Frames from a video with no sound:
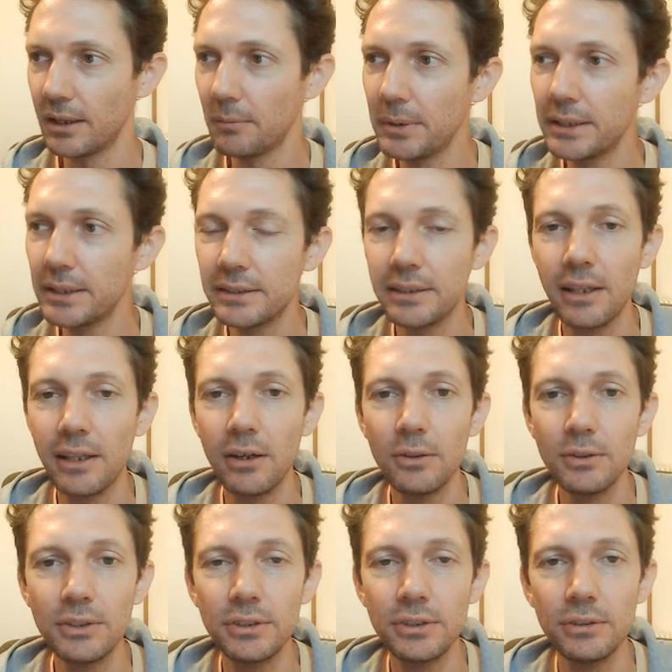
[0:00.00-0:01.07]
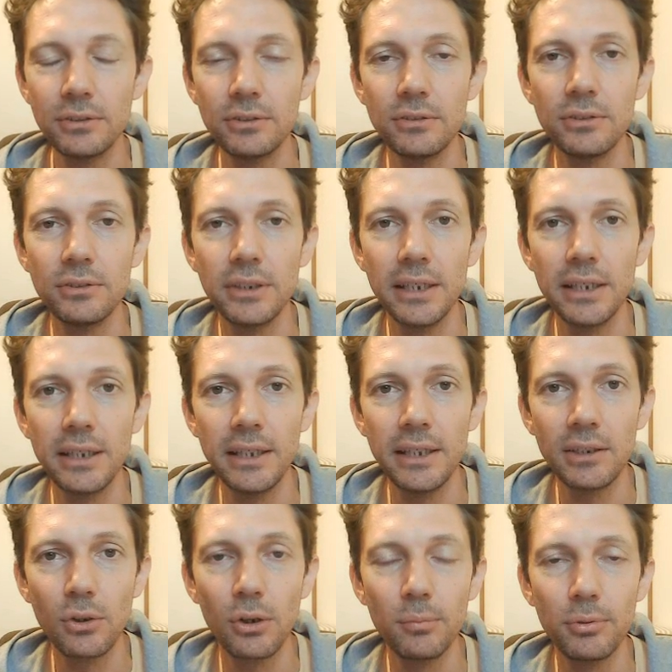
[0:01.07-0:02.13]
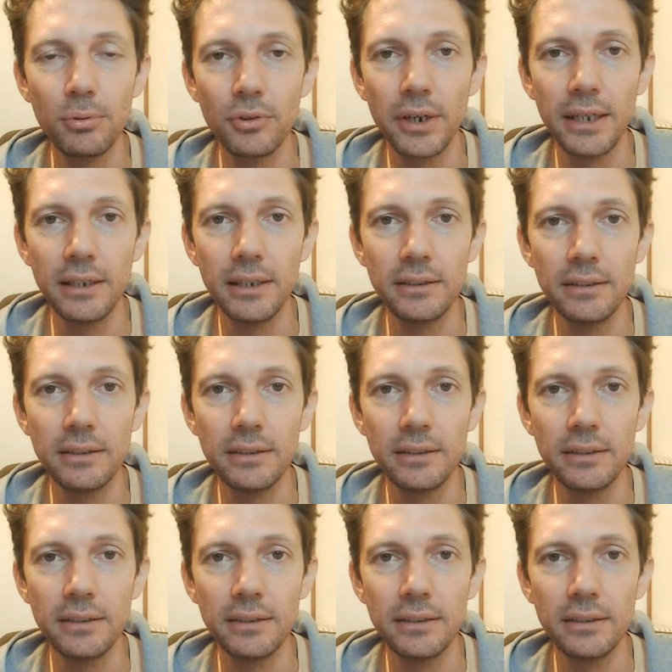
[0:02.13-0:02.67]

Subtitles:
bit slow to incorporate